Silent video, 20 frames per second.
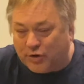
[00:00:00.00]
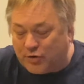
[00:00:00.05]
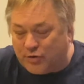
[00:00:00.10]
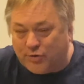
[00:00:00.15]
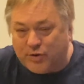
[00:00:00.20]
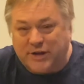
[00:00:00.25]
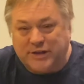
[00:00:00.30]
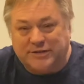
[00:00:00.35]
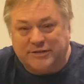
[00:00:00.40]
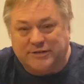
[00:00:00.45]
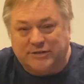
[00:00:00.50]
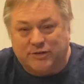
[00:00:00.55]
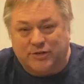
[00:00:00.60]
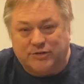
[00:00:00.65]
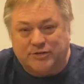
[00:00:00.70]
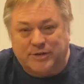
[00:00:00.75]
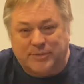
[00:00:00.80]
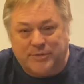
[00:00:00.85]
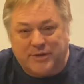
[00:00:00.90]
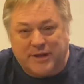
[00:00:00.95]
Chris or
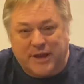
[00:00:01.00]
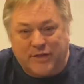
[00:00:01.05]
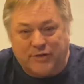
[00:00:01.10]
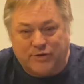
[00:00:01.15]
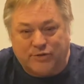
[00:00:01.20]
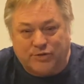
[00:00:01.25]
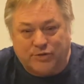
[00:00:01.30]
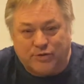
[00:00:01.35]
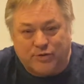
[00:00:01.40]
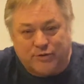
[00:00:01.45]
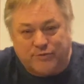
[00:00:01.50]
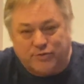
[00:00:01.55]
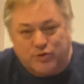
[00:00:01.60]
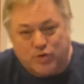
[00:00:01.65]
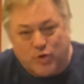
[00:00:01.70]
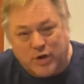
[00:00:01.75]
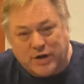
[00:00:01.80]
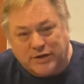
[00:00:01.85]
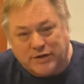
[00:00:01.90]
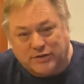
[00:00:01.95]
some of the others who have
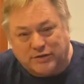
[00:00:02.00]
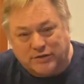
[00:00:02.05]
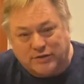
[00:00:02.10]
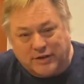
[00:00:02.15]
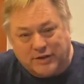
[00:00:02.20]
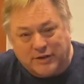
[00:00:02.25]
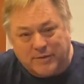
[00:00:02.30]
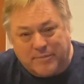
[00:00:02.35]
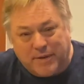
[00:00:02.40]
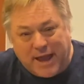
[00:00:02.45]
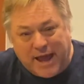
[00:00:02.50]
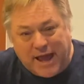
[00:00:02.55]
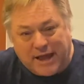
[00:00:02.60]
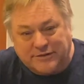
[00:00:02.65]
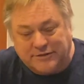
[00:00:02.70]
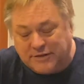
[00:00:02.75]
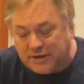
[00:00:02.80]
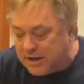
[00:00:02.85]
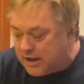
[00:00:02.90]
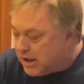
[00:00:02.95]
joined us in the
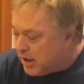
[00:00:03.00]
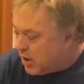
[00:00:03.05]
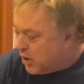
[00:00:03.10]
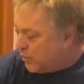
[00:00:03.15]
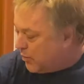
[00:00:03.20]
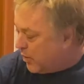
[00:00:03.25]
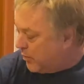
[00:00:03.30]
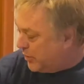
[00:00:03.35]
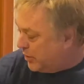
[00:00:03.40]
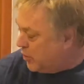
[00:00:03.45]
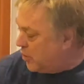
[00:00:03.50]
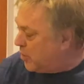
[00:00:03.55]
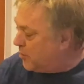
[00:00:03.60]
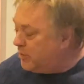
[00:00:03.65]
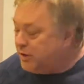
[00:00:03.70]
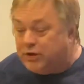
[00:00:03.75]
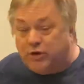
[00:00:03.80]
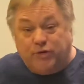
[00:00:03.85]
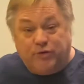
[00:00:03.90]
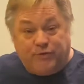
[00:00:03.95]
past, what we
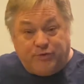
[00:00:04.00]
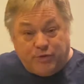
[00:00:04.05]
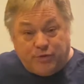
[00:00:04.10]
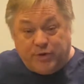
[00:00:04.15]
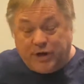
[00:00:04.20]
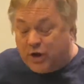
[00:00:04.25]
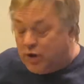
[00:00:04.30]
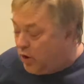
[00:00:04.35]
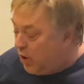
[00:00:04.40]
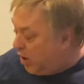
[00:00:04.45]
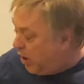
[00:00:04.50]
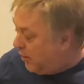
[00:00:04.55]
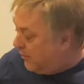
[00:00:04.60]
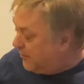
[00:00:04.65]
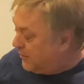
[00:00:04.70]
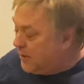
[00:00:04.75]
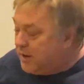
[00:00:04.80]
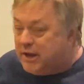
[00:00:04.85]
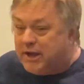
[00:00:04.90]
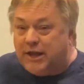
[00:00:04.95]
normally do, if you
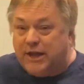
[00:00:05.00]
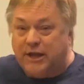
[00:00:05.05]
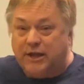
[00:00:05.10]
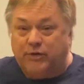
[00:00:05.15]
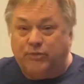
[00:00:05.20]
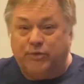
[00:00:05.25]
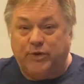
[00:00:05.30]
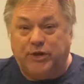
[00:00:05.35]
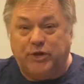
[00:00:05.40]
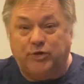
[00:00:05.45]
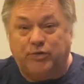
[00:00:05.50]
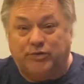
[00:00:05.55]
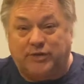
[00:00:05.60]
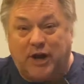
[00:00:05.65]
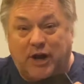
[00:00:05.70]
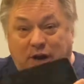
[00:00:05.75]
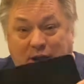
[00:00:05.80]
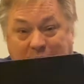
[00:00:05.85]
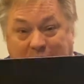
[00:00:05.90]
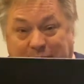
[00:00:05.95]
recall, is we used
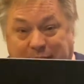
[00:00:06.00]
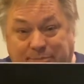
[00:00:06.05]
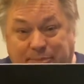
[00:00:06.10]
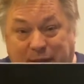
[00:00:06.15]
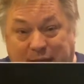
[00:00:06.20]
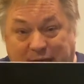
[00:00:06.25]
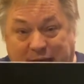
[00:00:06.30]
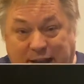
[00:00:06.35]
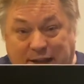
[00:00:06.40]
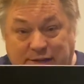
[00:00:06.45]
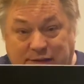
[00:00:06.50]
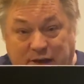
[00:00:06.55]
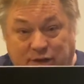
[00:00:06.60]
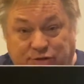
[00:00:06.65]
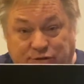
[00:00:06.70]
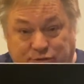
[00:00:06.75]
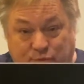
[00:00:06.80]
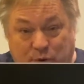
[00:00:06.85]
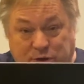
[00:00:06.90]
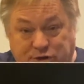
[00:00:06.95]
our iPad as our
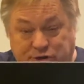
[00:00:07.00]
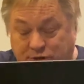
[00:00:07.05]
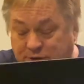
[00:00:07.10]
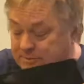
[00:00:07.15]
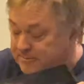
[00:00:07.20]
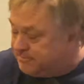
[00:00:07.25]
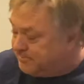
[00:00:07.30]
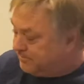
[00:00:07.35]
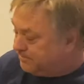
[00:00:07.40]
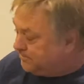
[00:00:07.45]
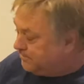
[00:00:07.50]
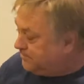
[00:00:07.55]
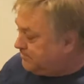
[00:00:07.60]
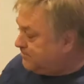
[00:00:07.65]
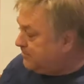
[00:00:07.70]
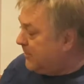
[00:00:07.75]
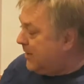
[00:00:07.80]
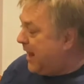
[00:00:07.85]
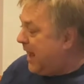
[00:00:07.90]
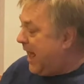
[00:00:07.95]
switcher,
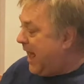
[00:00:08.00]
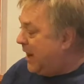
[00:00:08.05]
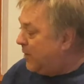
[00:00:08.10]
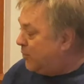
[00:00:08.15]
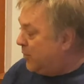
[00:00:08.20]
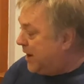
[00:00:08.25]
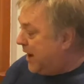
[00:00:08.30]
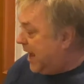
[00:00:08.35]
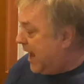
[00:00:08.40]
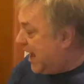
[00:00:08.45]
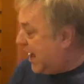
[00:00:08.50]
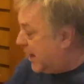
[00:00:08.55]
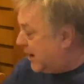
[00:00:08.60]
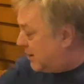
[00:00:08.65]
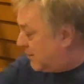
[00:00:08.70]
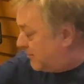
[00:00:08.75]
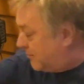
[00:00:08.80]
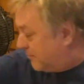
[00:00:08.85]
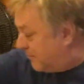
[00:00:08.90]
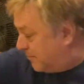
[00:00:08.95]
and we
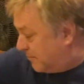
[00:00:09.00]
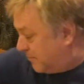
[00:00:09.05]
had